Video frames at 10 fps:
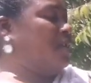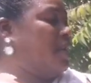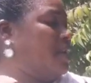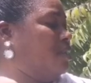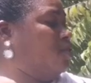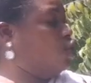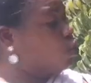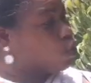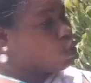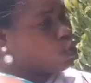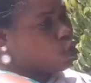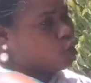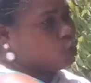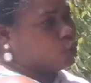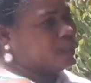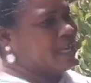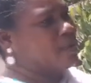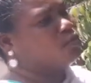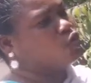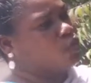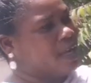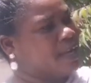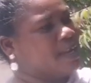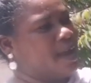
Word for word: Then you cook them together.